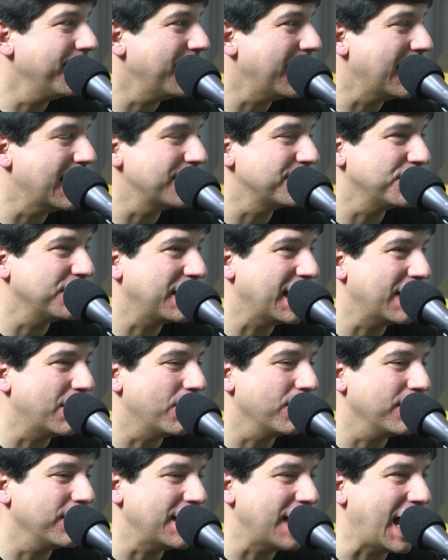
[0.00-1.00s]
And then as you get
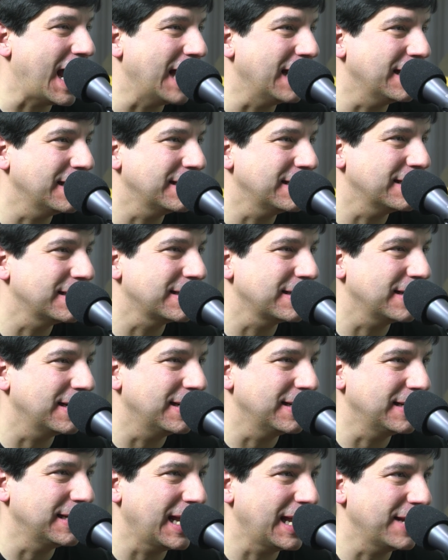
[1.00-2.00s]
over that,
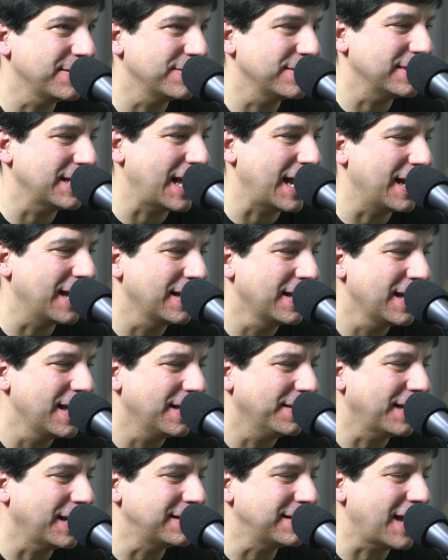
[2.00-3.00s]
it gauges that.
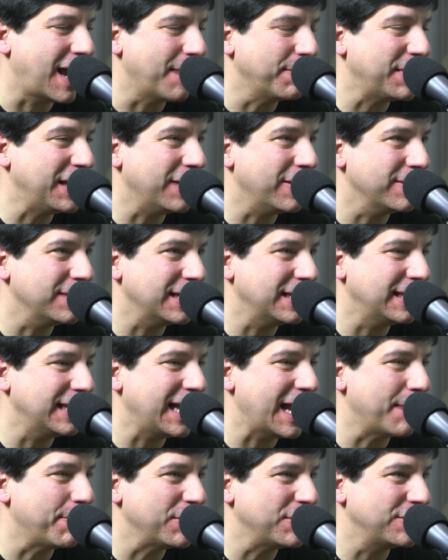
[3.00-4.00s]
Like Top Gear did the
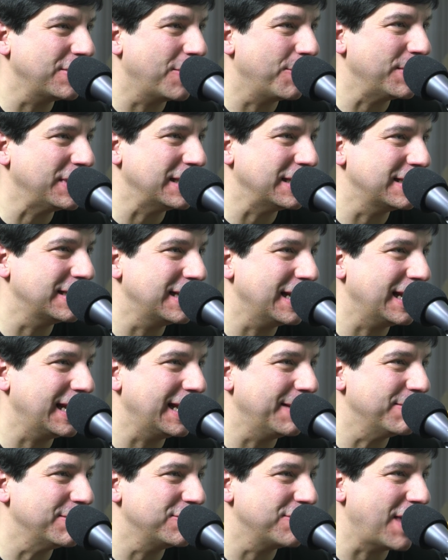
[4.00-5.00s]
episode with the Stig.
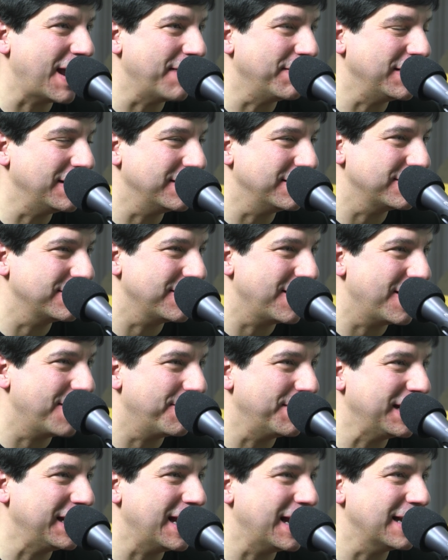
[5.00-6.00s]
He was driving in the snow
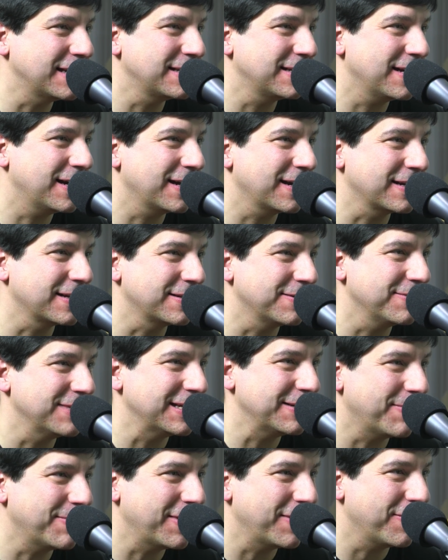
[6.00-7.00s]
and he got stuck as soon
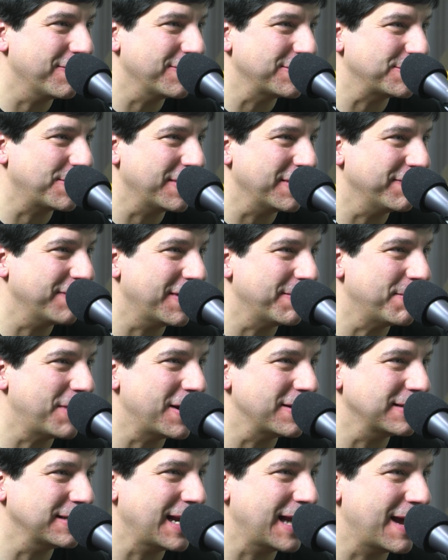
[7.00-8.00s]
went over 25
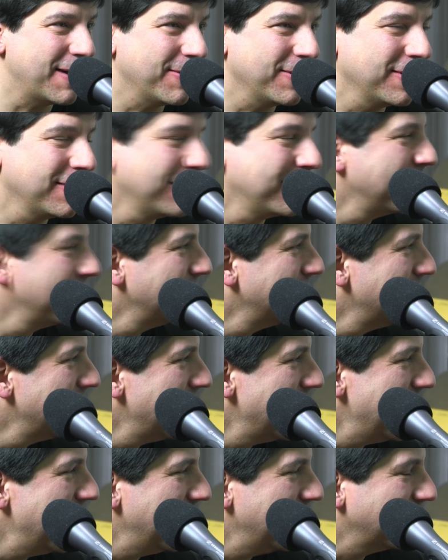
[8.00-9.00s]
miles an hour.
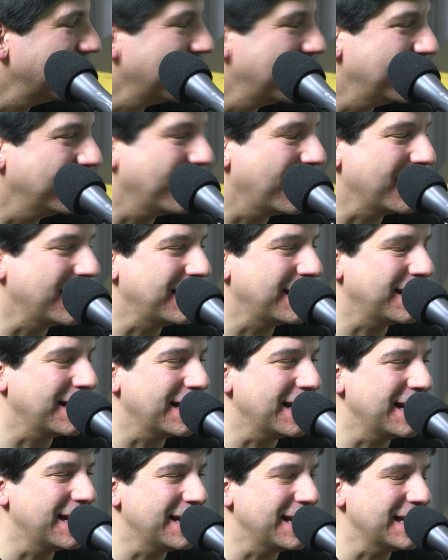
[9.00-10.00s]

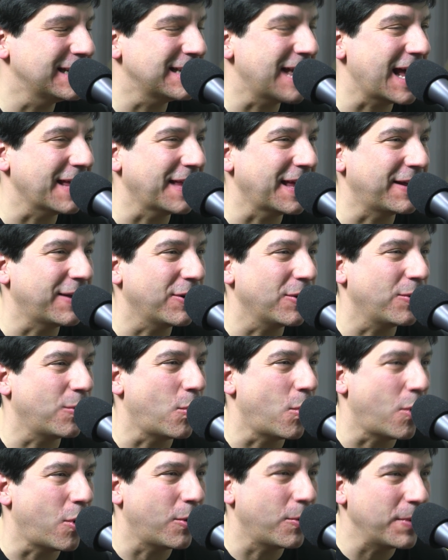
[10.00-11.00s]
It's not like
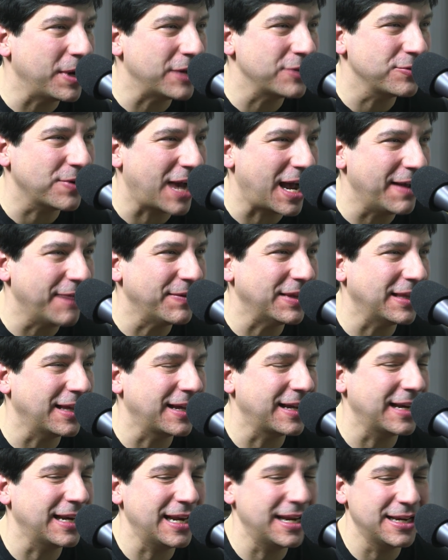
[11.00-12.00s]
all-wheel drive.
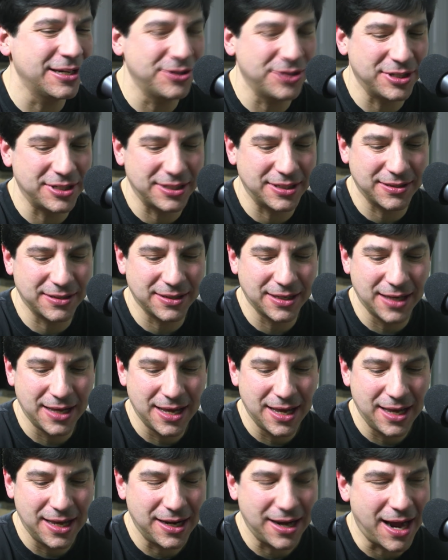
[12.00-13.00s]
It just
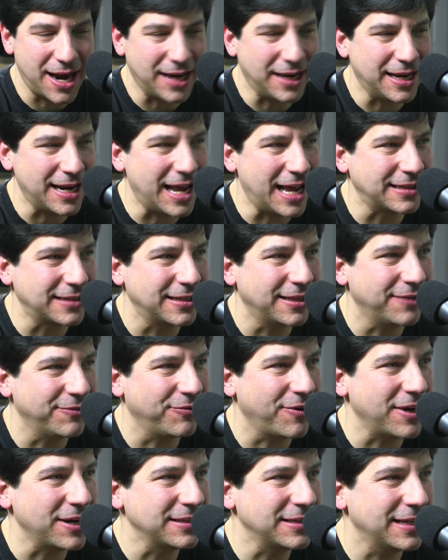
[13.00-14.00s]
kind of connects to the
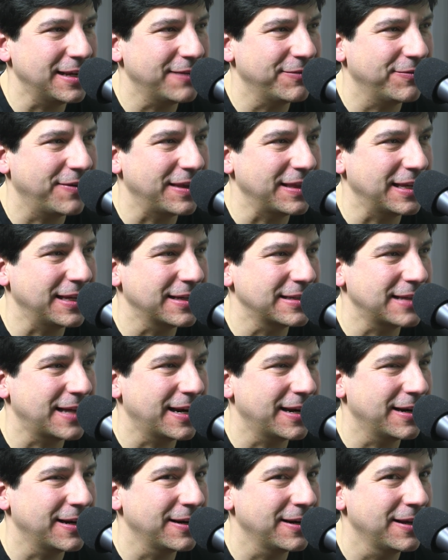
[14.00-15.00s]
front diff. I think it's
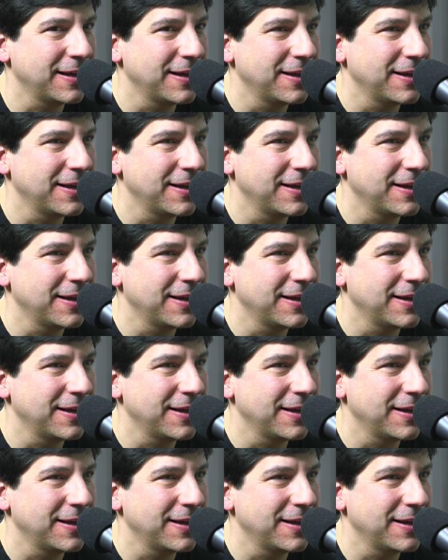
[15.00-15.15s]
got a.